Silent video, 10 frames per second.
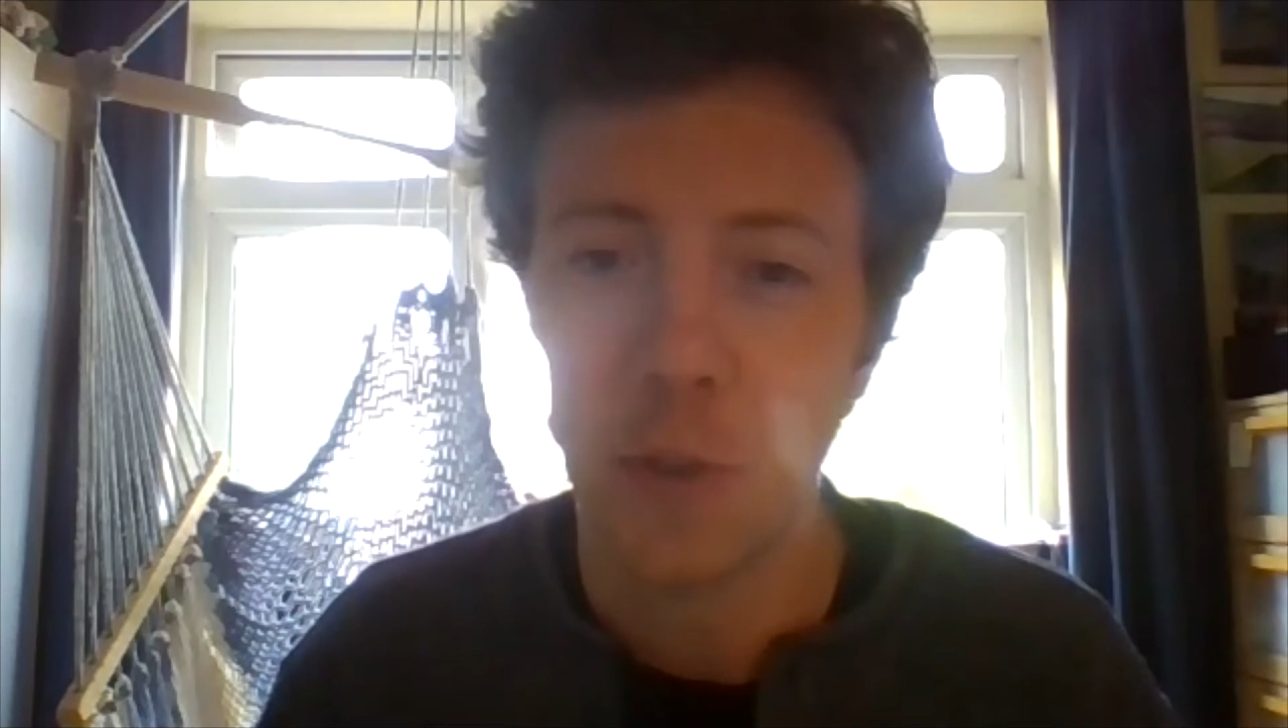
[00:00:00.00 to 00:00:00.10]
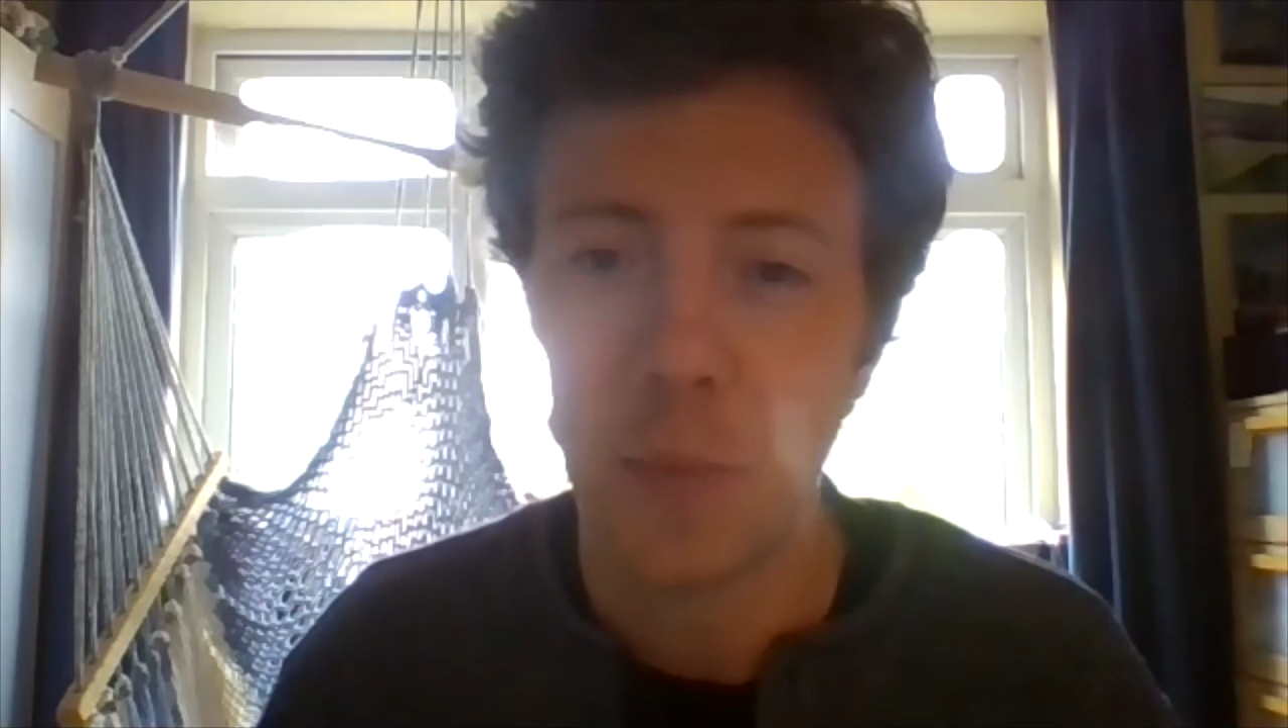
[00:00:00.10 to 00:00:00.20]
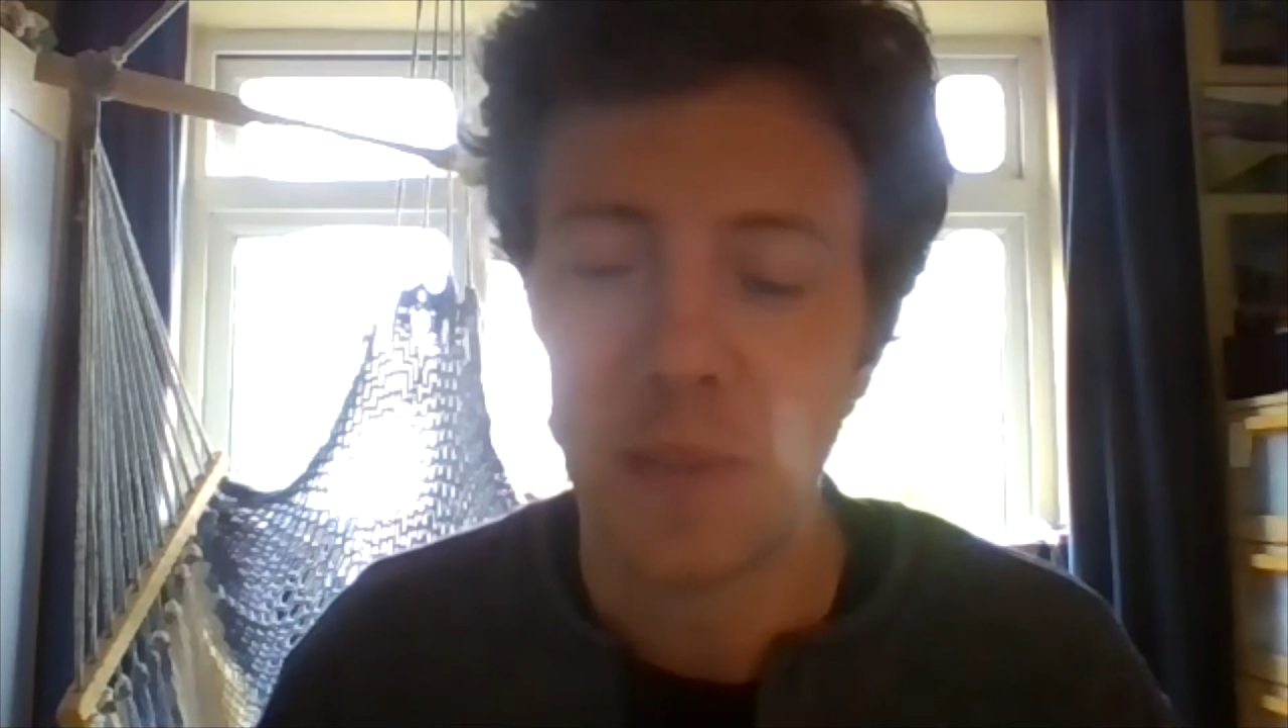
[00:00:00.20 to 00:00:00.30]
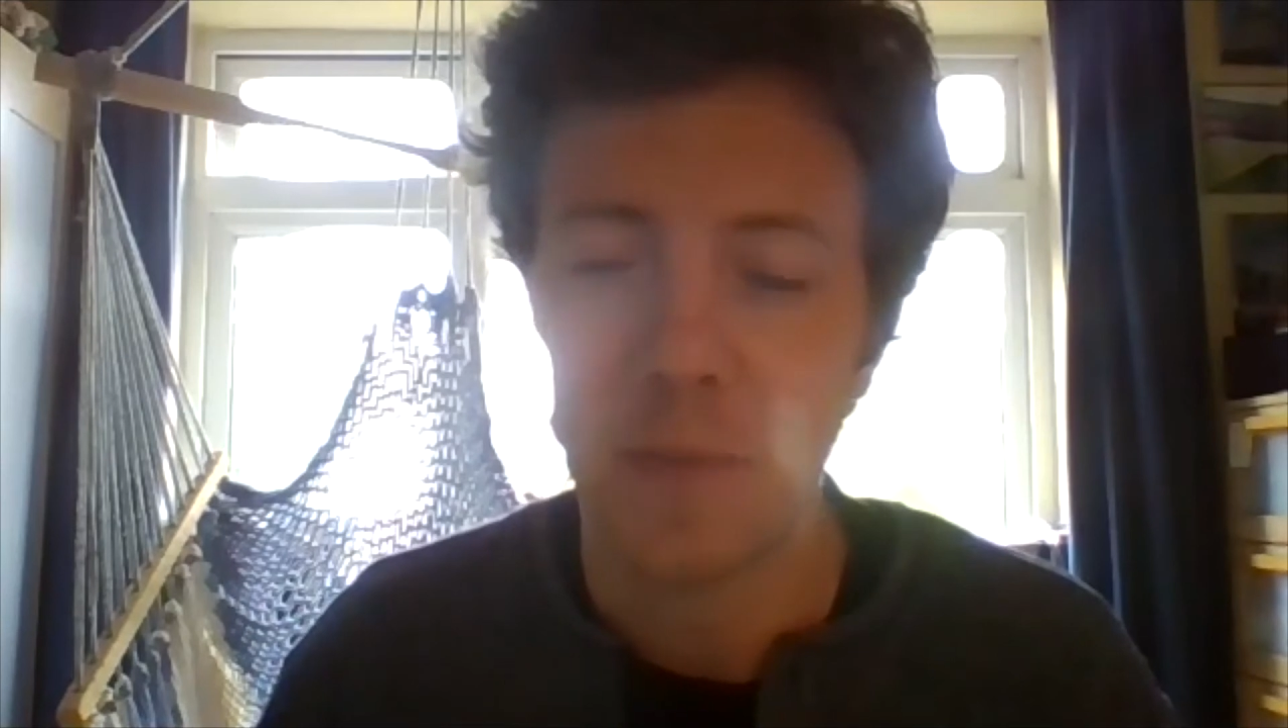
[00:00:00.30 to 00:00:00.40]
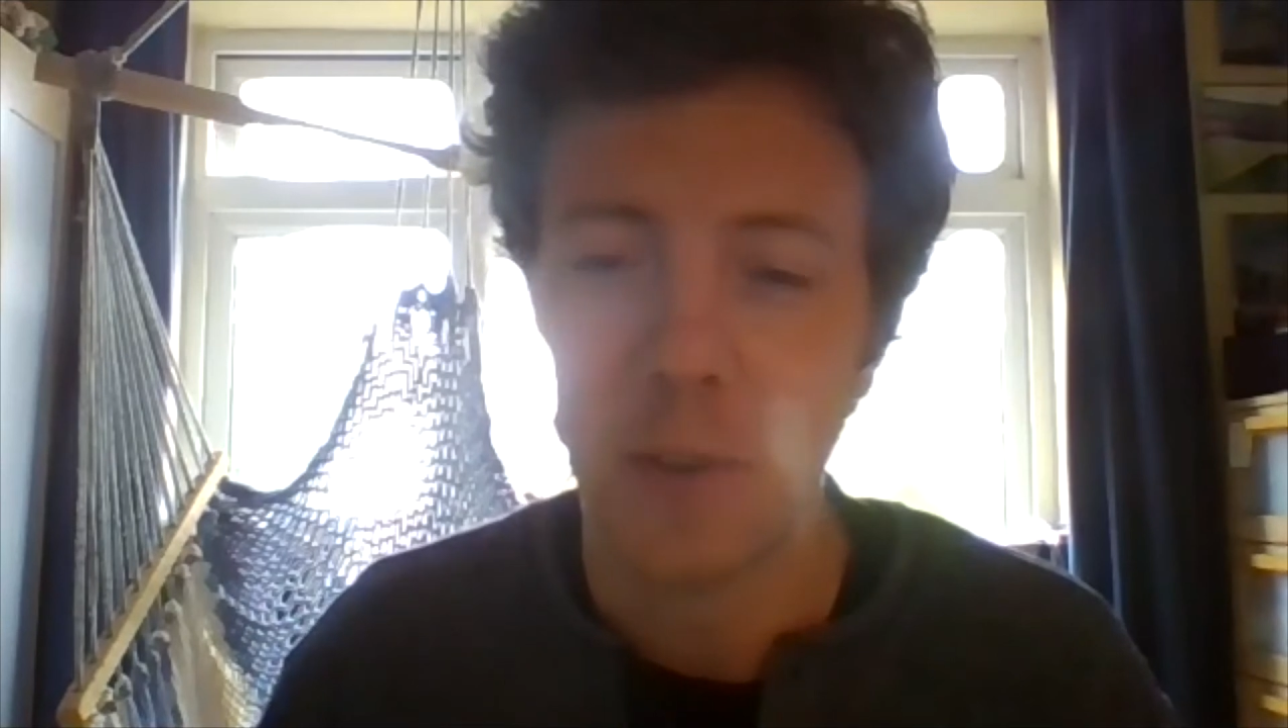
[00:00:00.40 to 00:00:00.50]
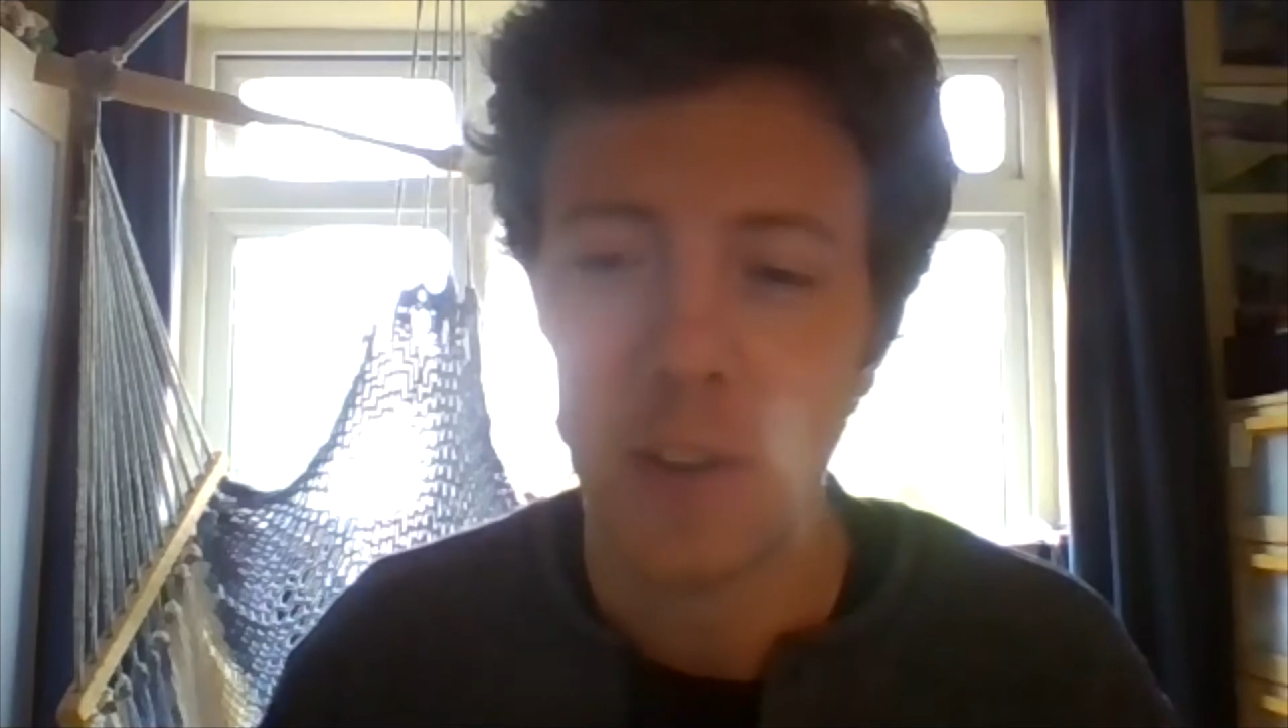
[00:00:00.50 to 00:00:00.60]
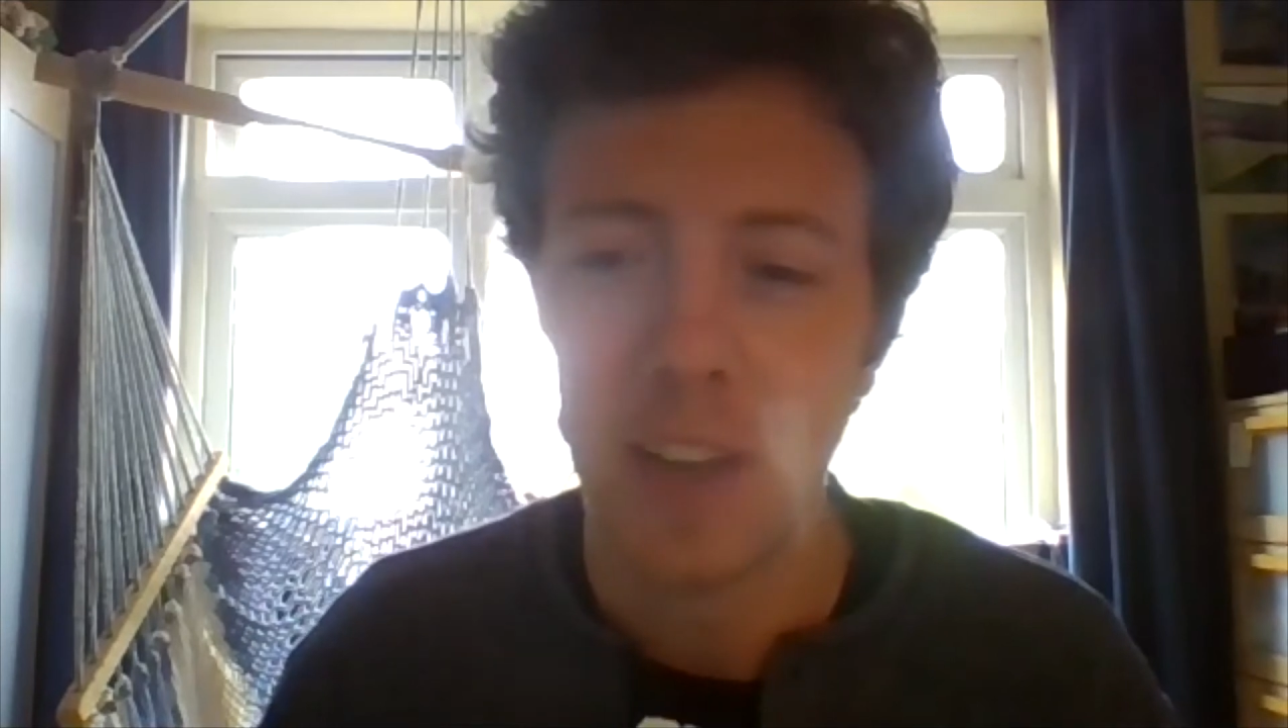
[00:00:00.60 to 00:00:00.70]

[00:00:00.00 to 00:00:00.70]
group, and for